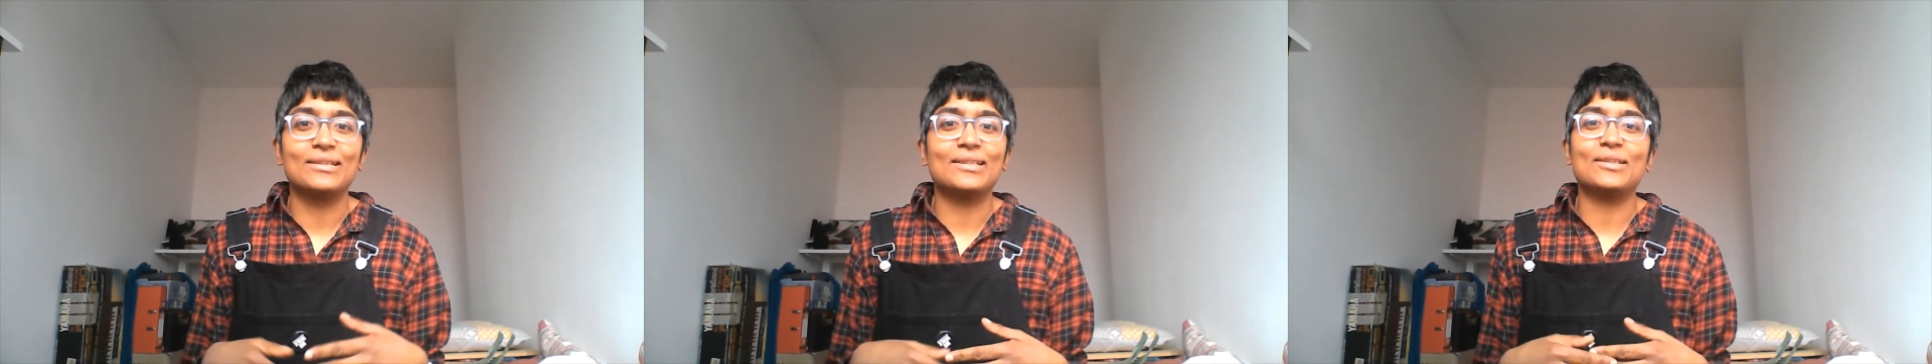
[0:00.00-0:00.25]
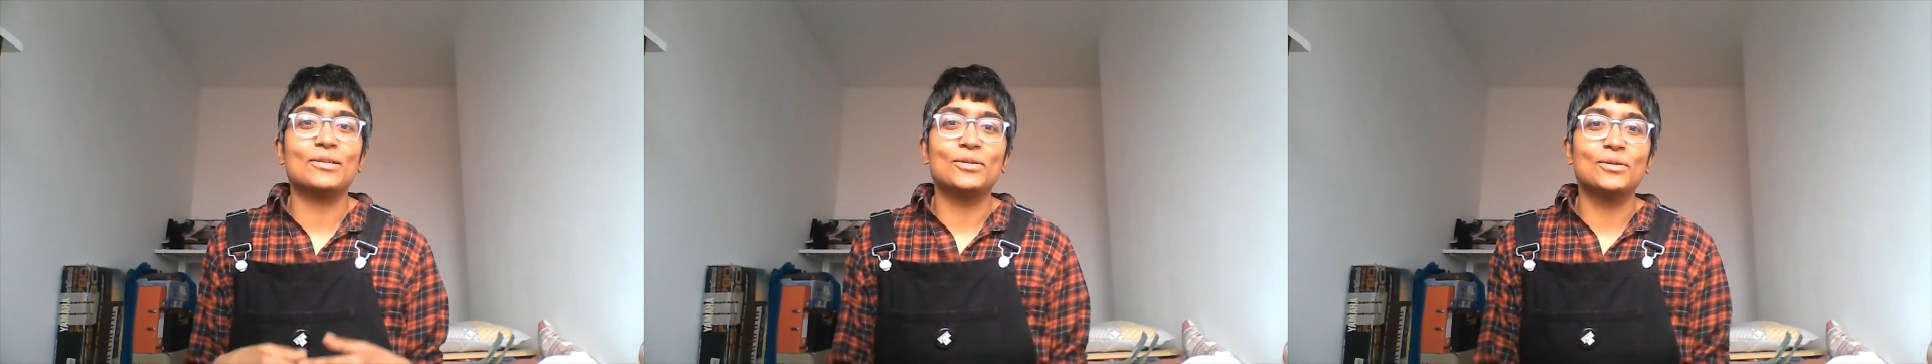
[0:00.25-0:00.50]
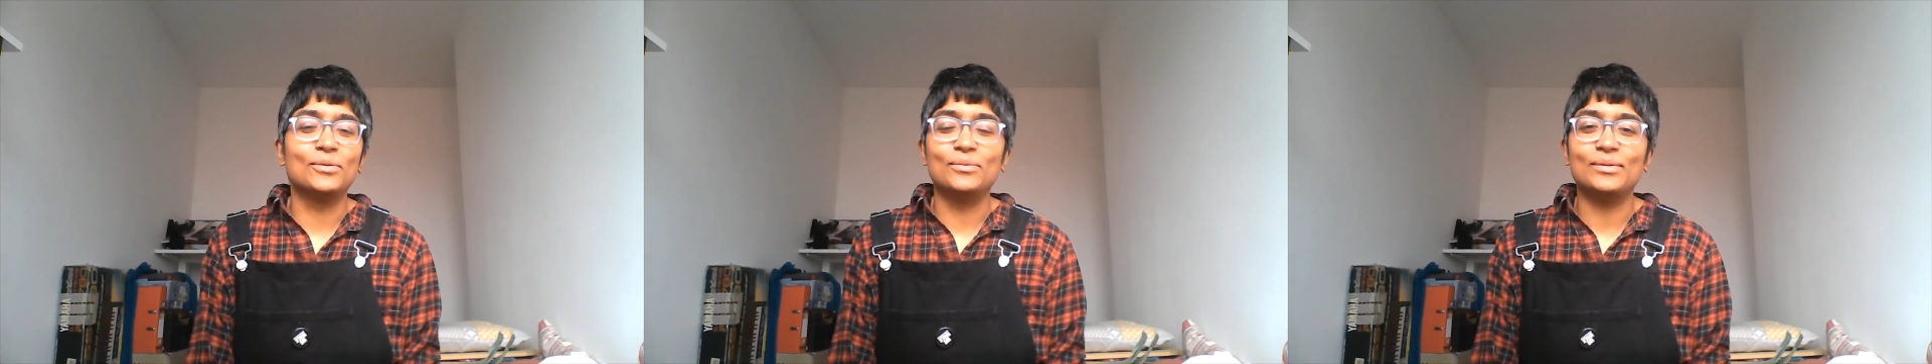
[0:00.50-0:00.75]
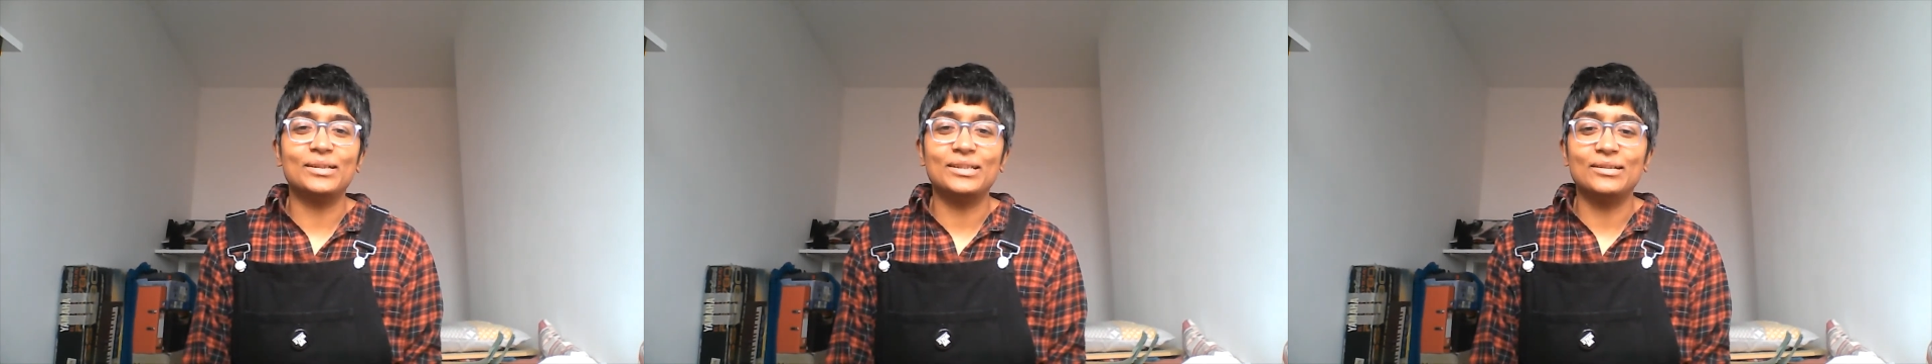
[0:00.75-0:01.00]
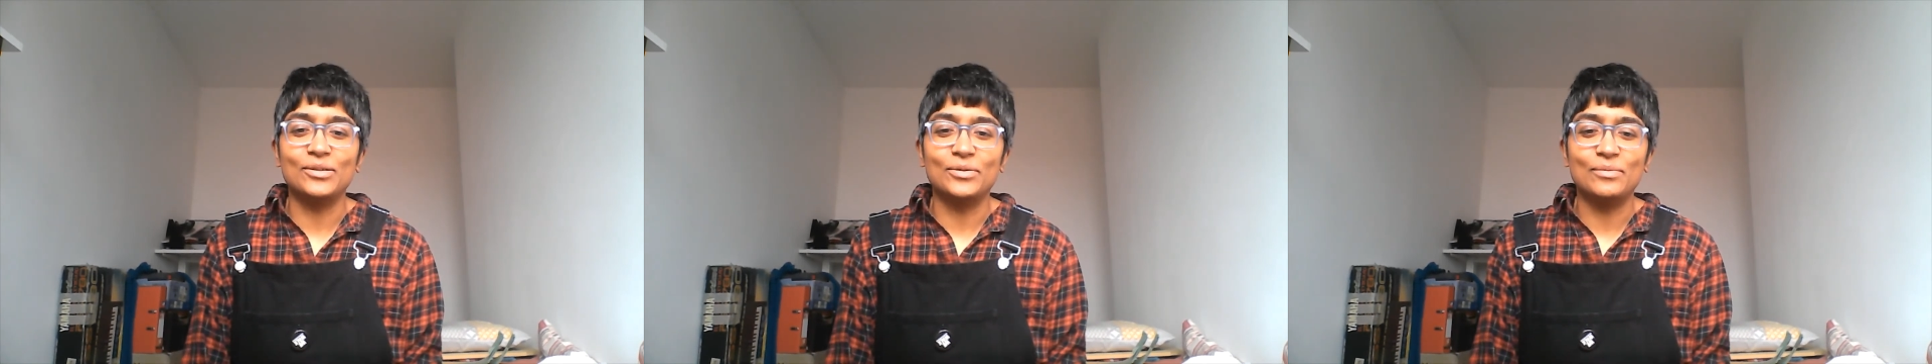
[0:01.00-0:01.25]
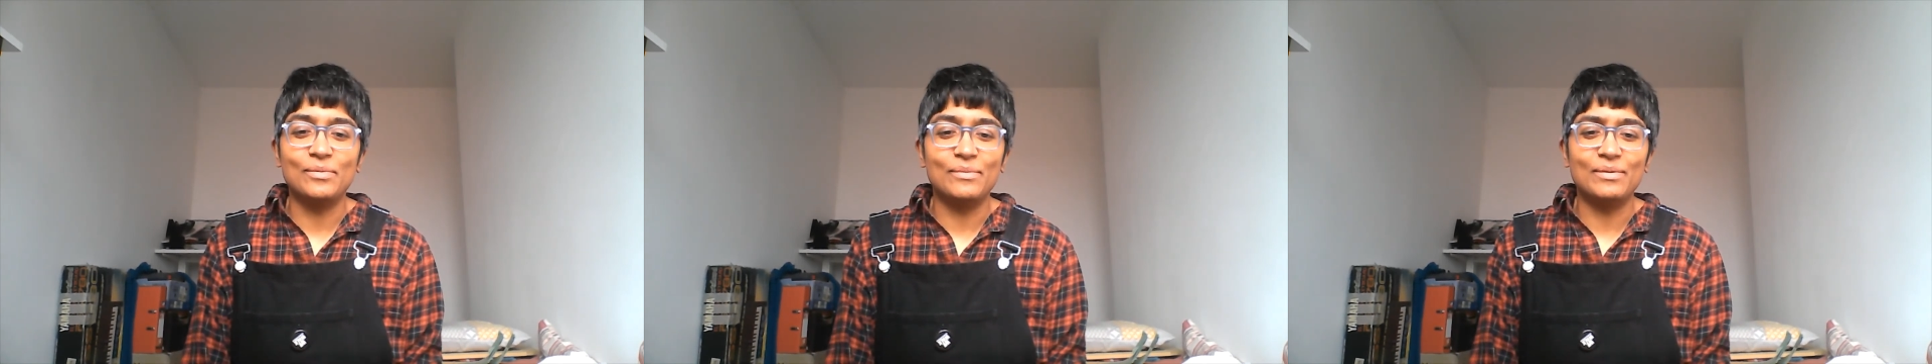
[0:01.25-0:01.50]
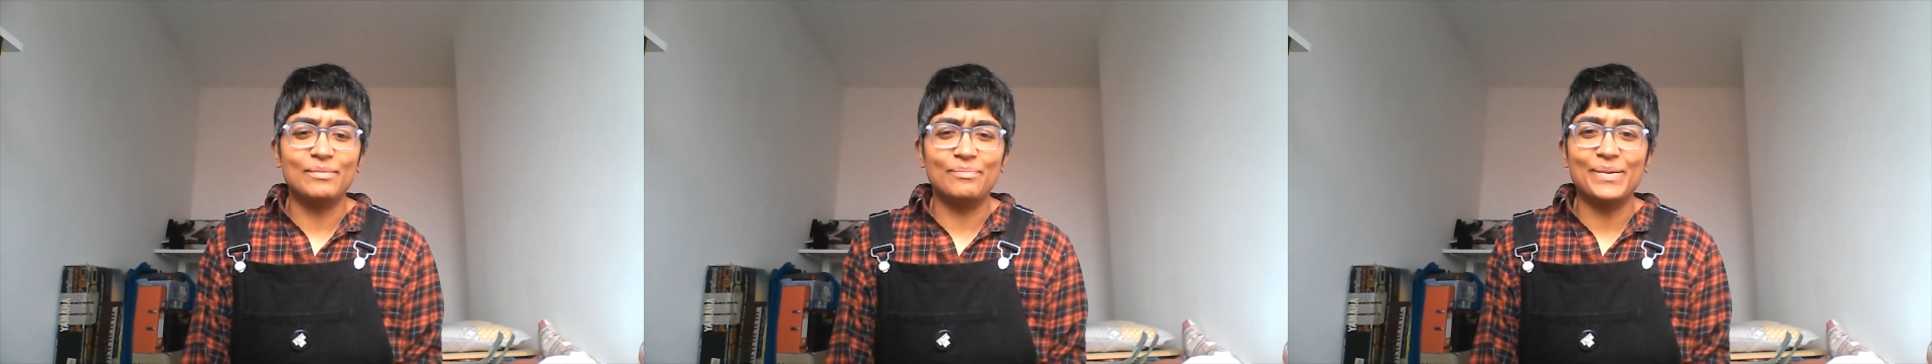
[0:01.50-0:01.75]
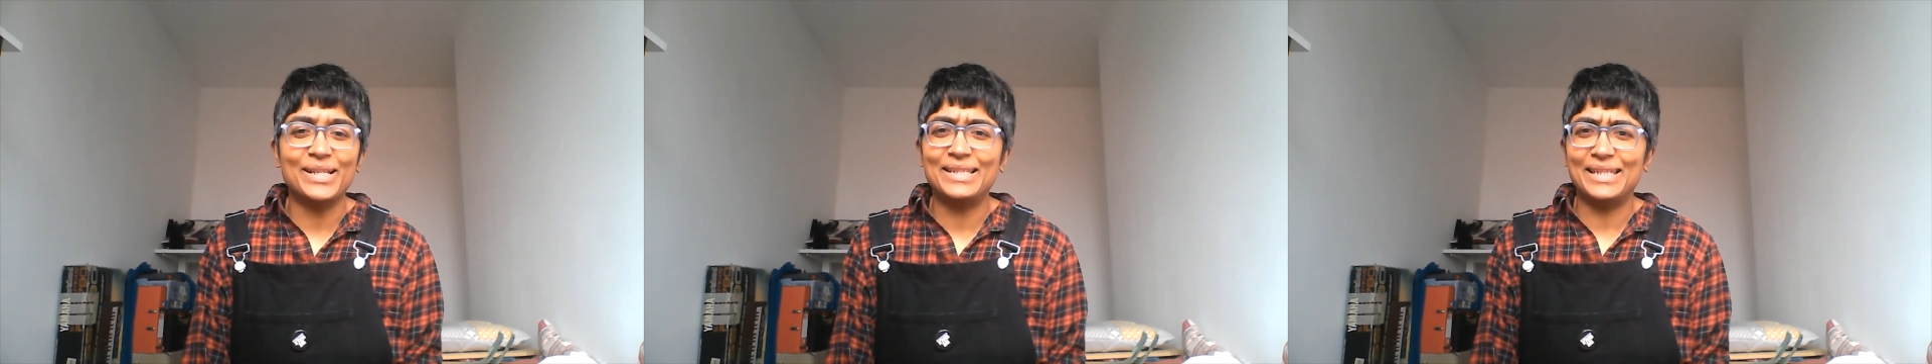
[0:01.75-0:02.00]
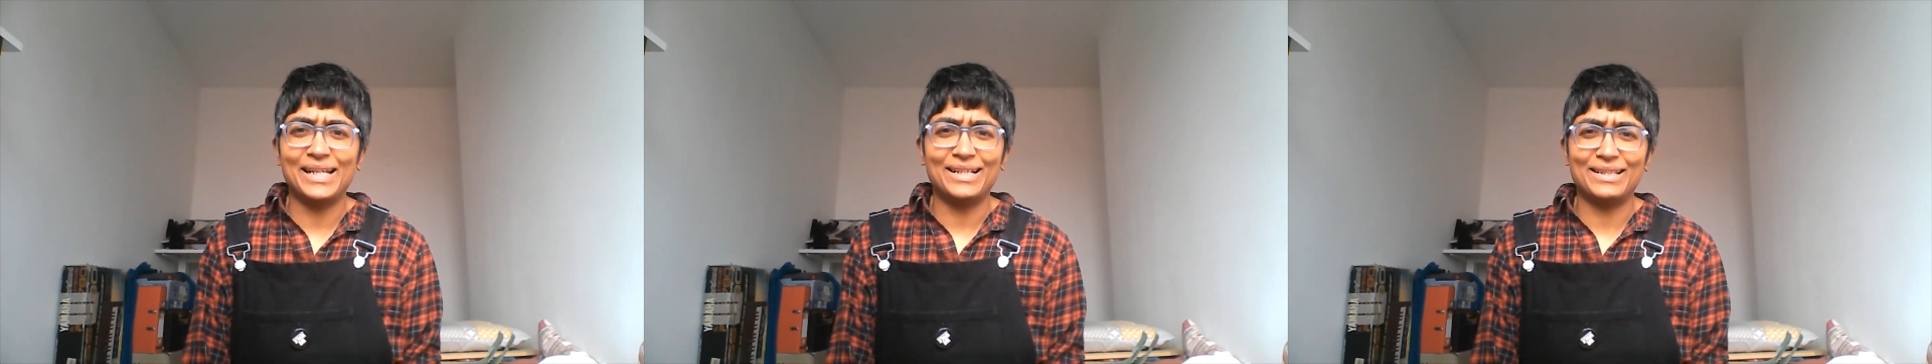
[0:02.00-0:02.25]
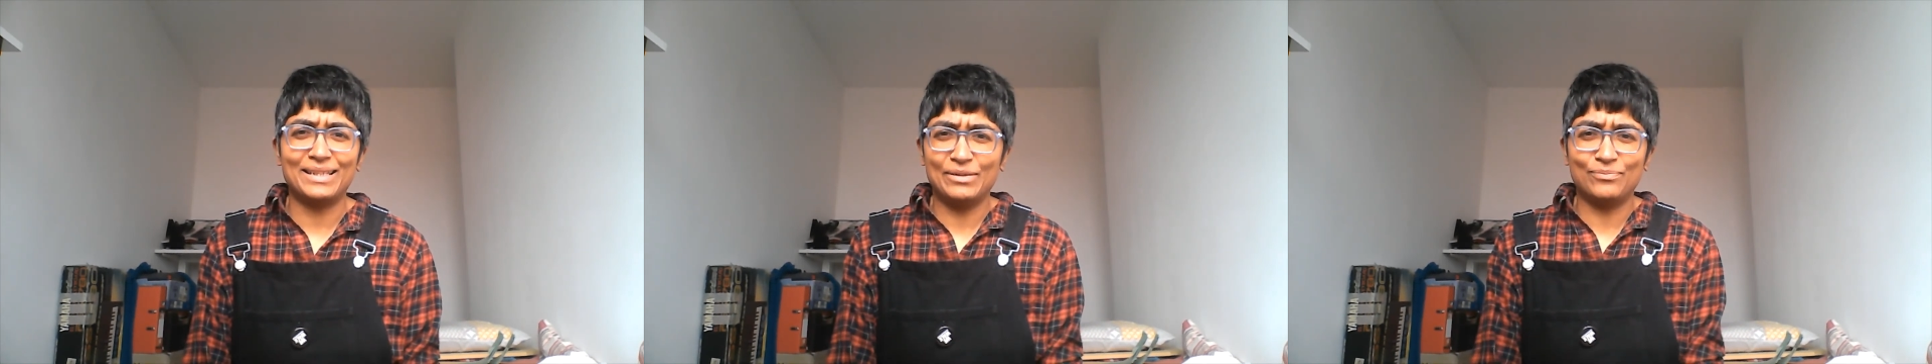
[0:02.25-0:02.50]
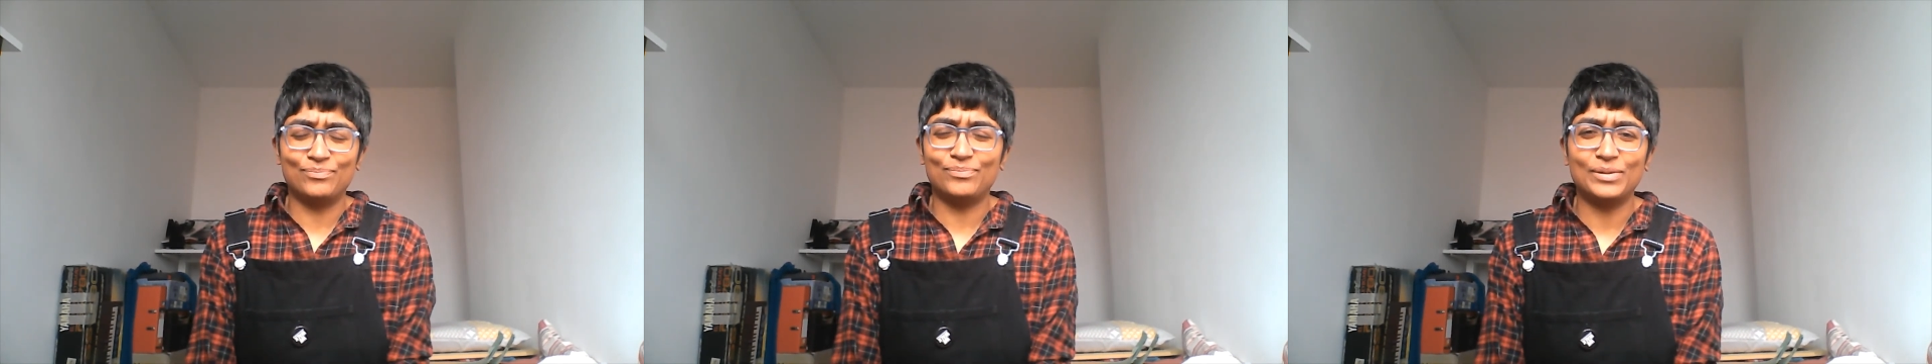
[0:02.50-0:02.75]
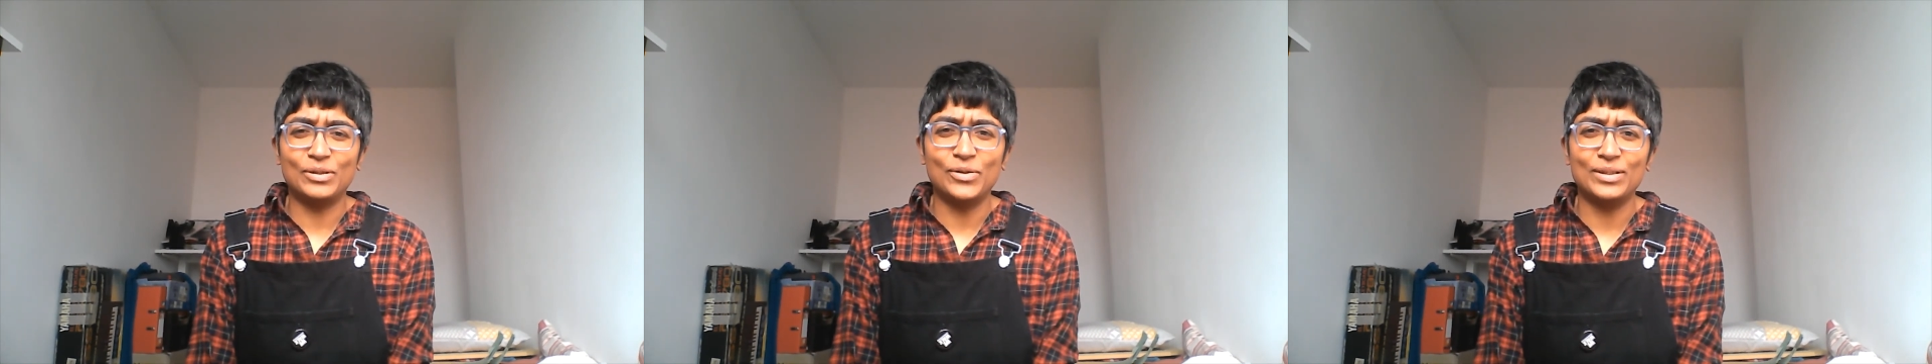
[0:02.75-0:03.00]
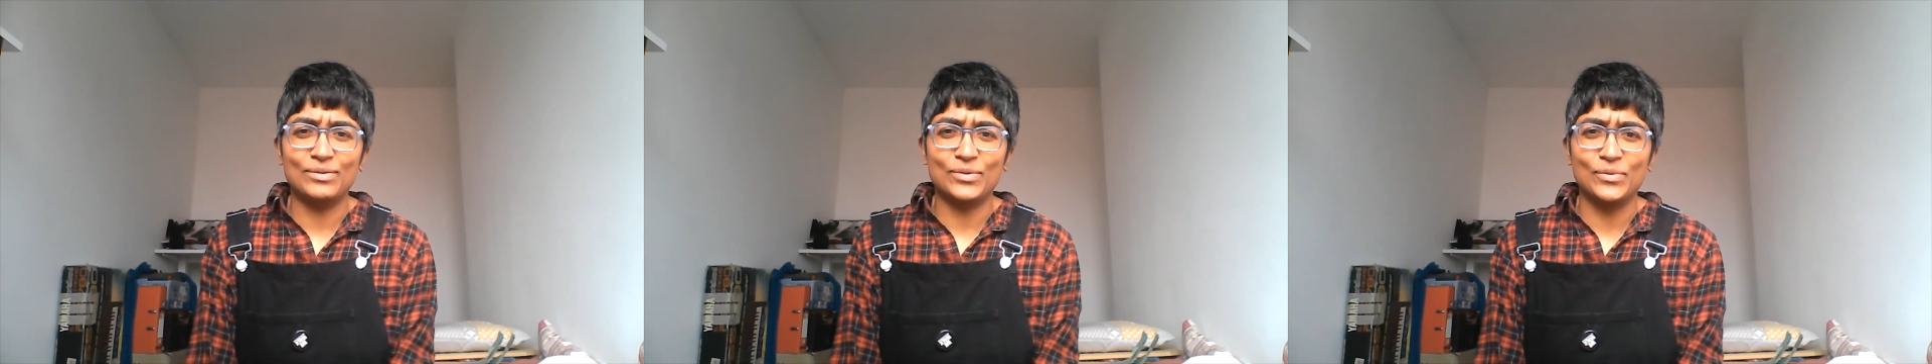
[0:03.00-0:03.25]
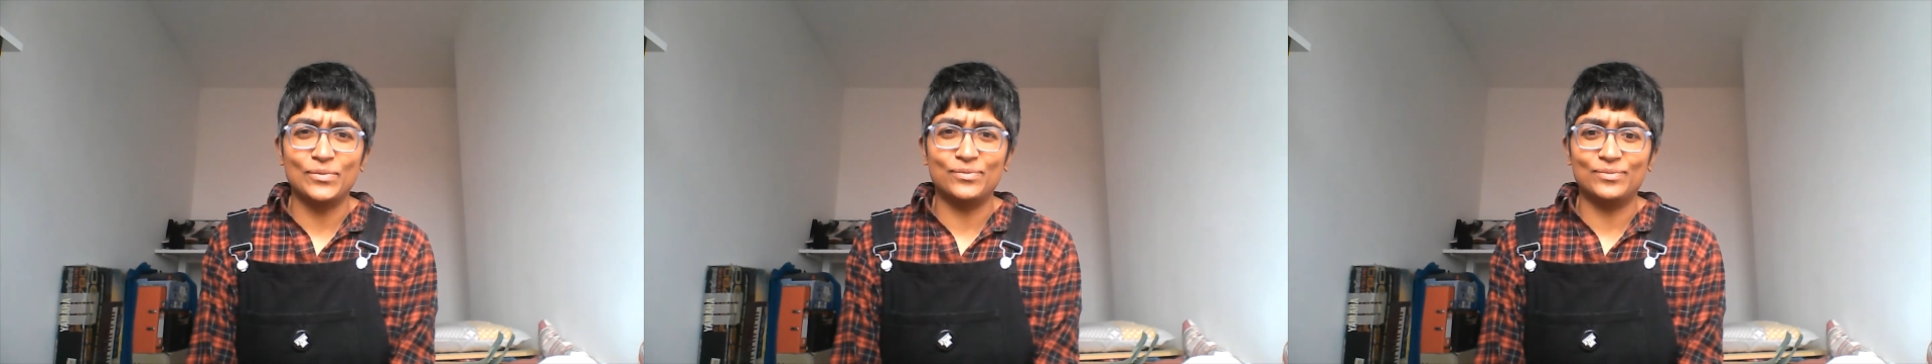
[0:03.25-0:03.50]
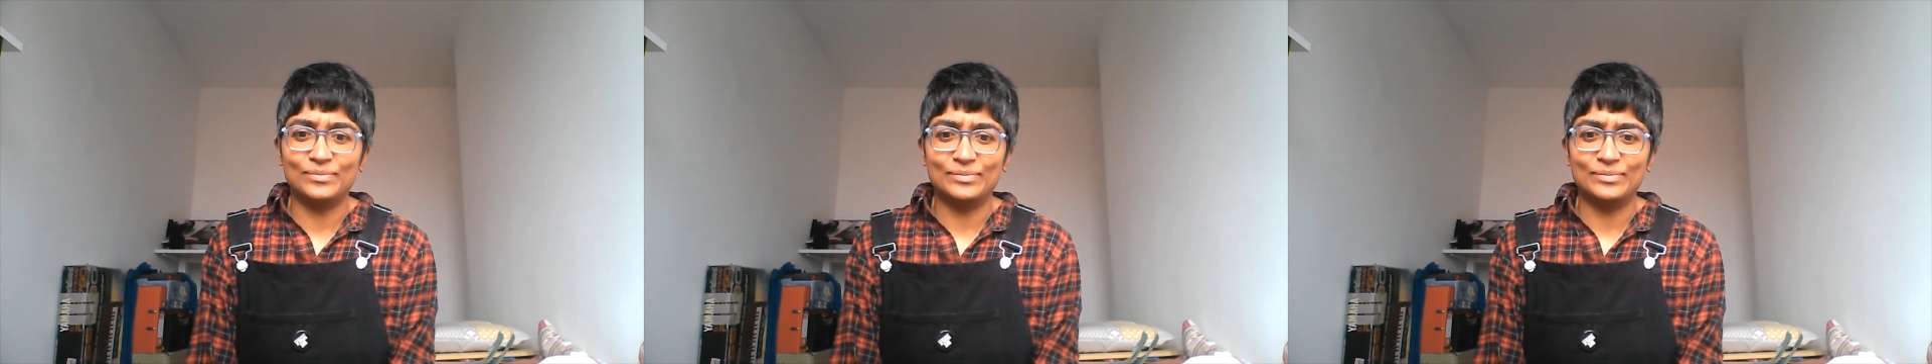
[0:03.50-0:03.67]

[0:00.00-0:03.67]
So, you know, Betty has a quite sort of